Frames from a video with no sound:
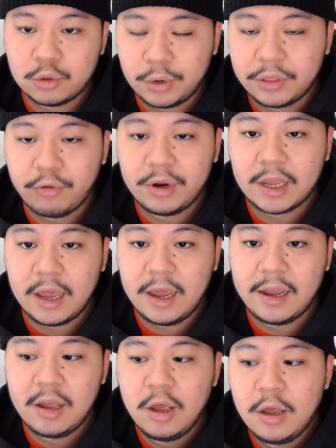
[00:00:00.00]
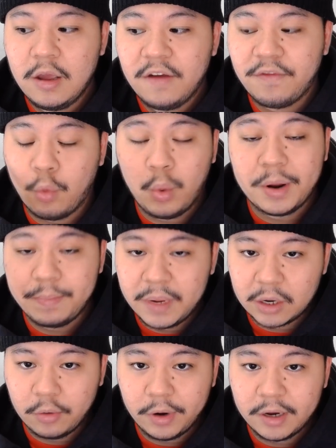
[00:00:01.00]
23K for one
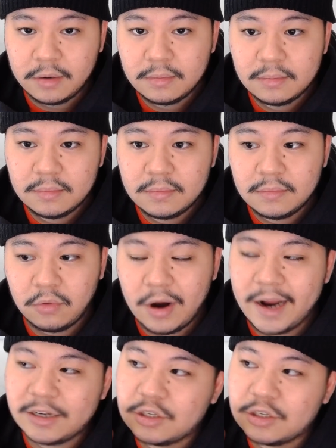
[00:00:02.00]
Bitcoin, right?